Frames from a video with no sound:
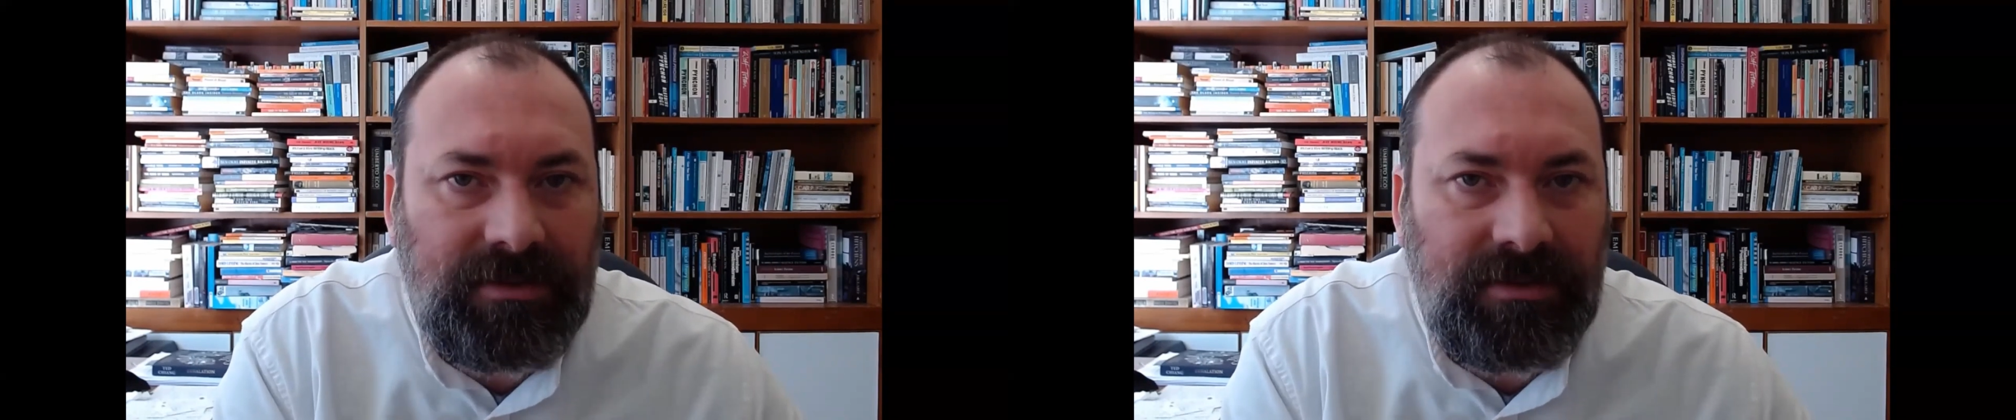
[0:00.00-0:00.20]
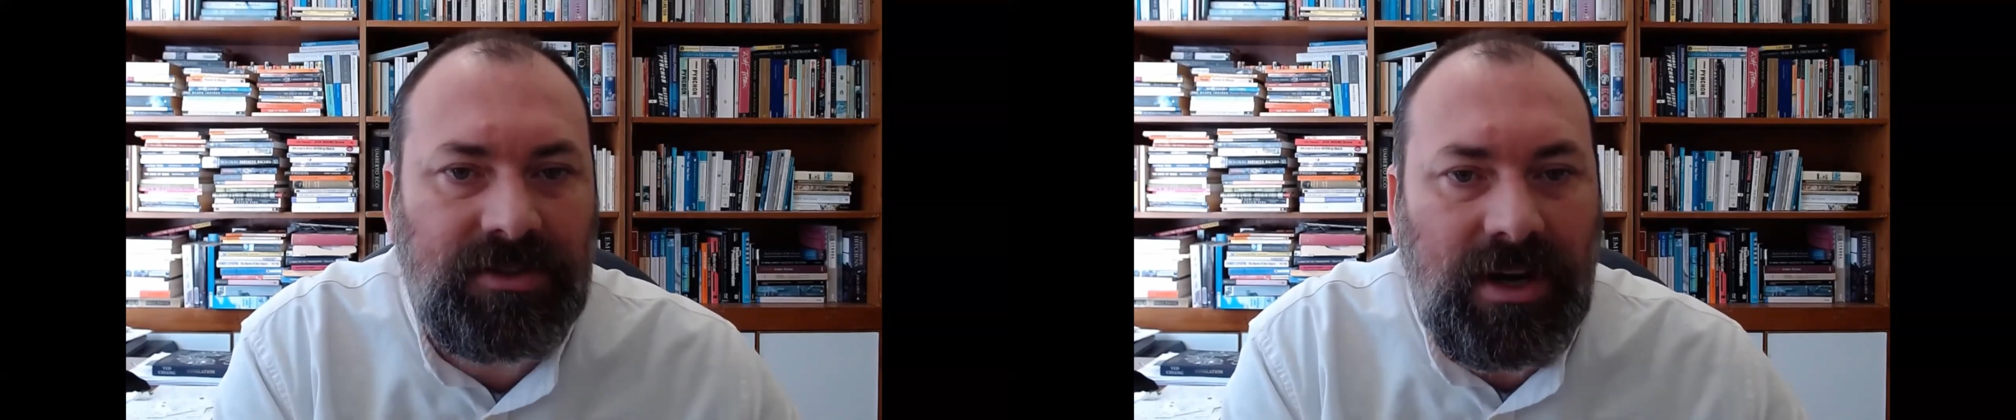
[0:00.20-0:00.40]

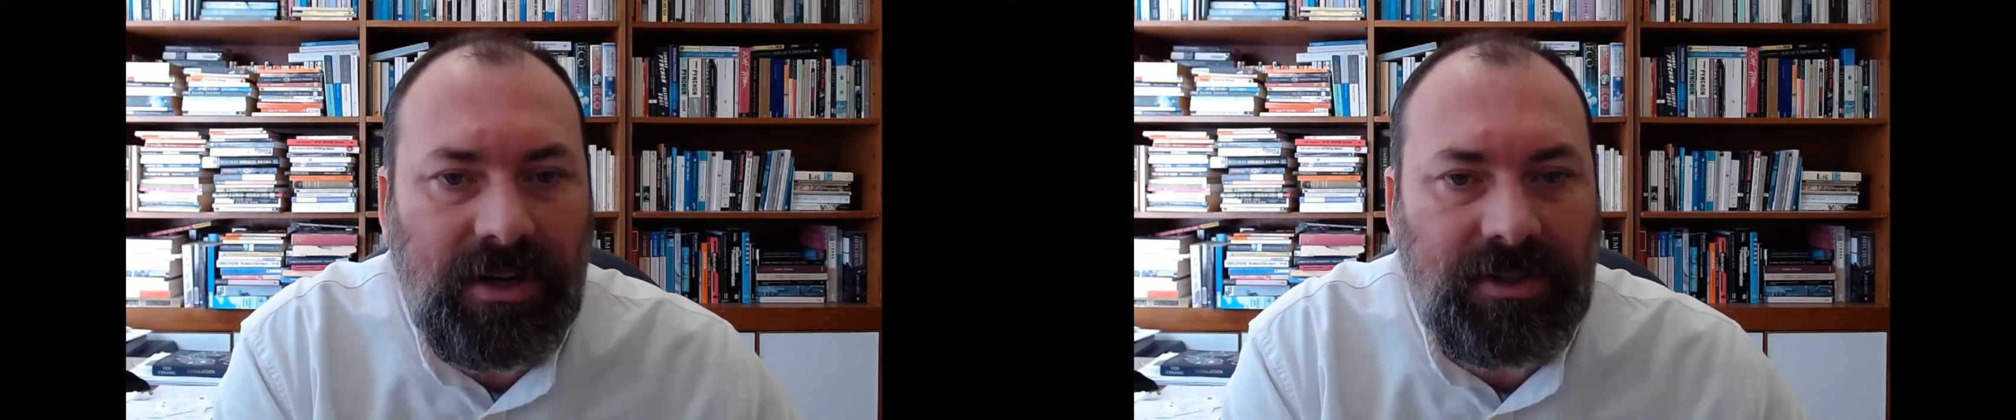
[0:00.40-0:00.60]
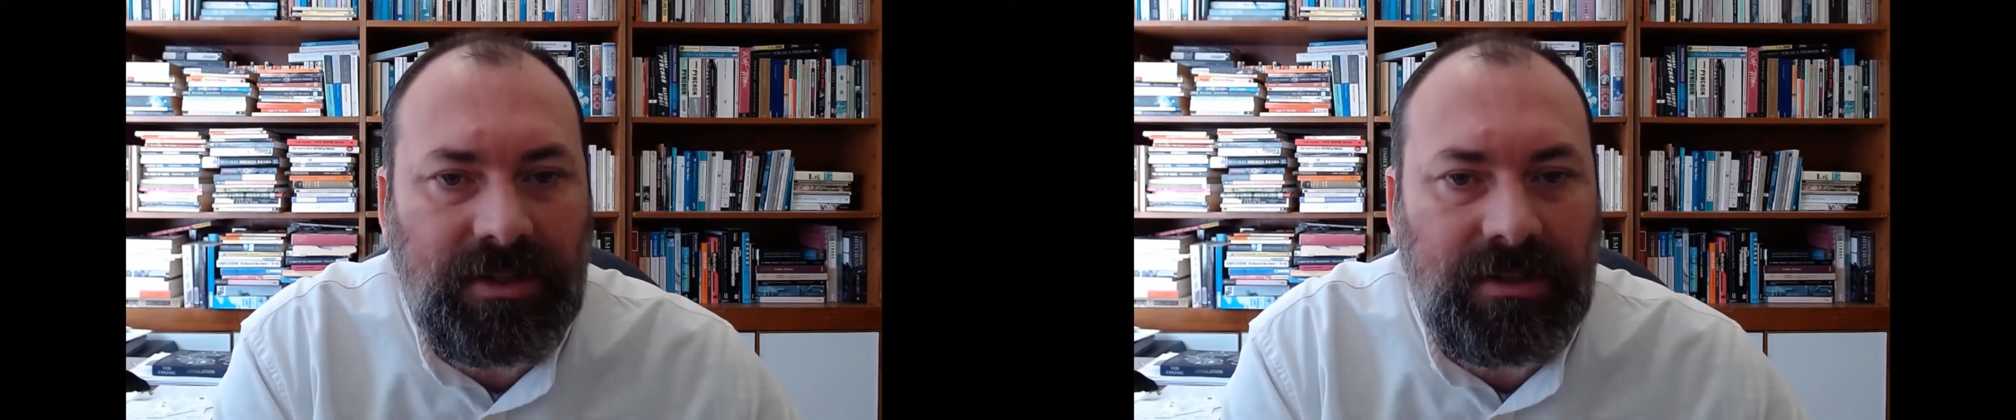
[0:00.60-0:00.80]

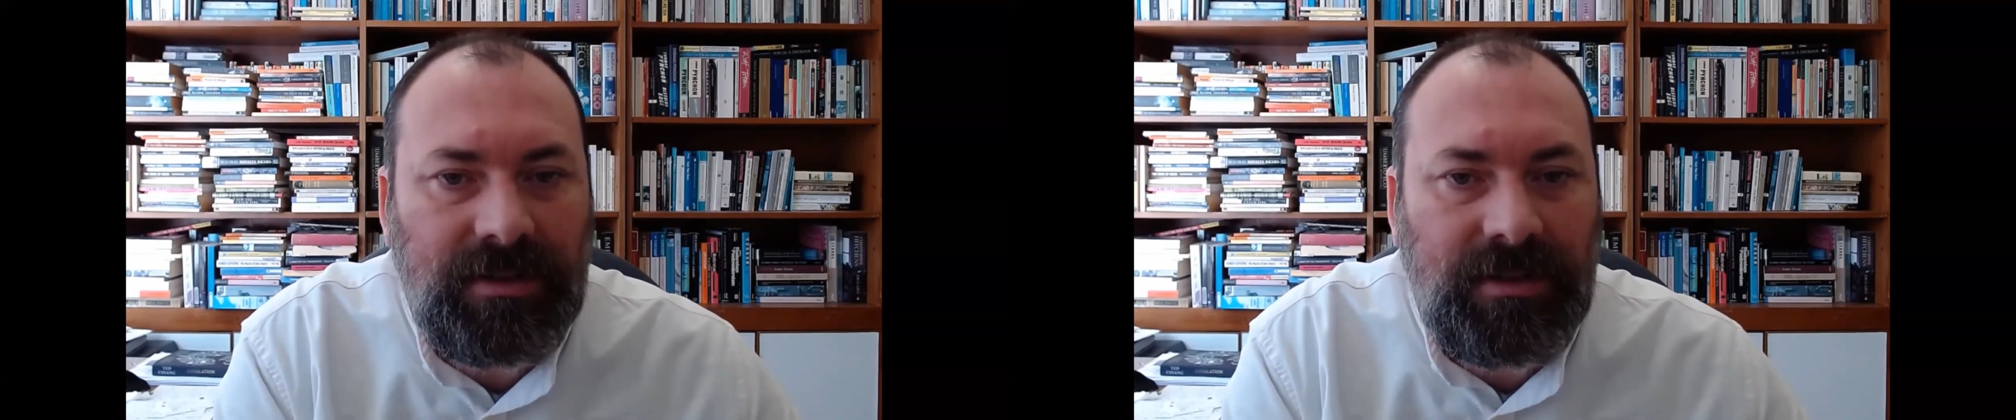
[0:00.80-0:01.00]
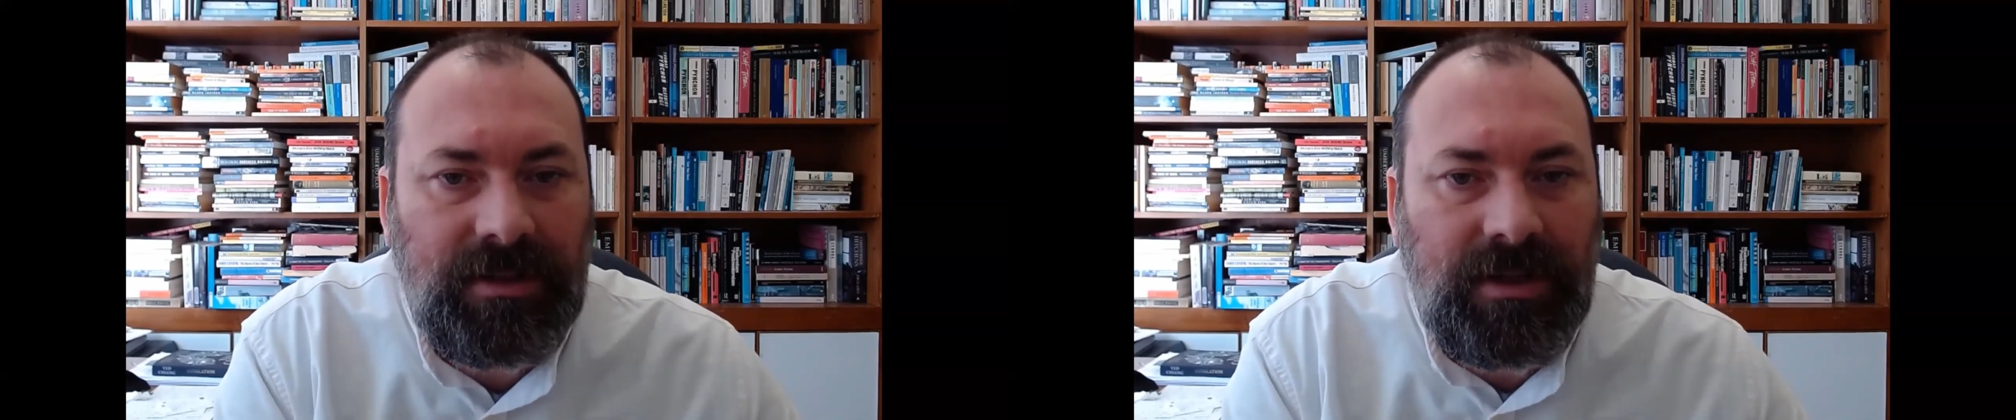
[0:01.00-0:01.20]
destruction,